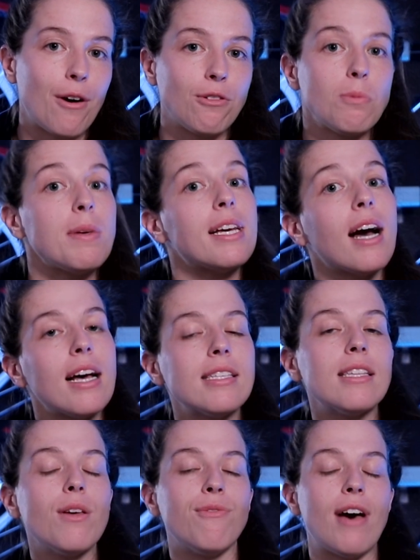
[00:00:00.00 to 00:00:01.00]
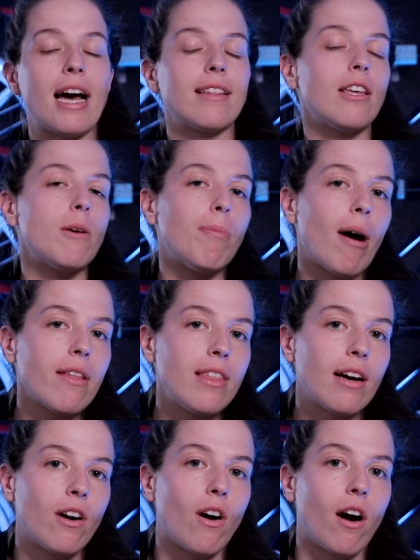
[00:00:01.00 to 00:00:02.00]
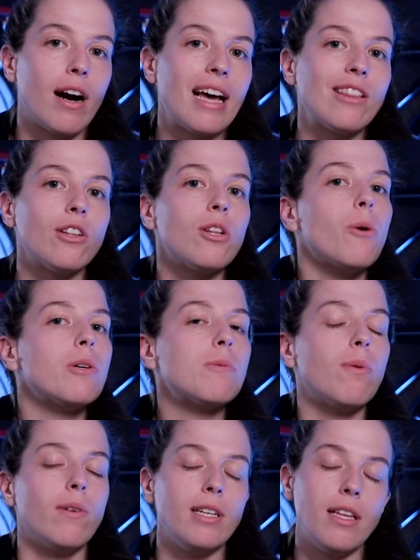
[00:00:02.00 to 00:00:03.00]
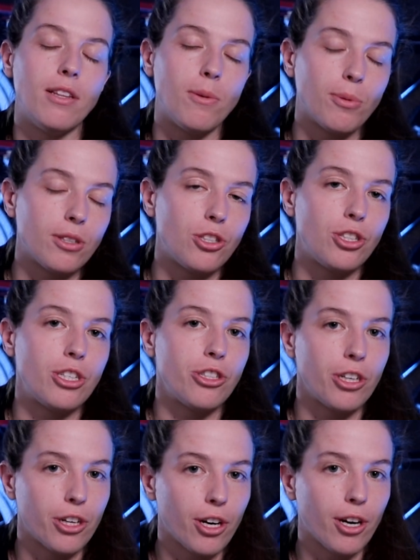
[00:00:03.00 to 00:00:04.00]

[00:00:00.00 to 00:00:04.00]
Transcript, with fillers: out because of the fact that you bought that car at the lowest point in the depreciation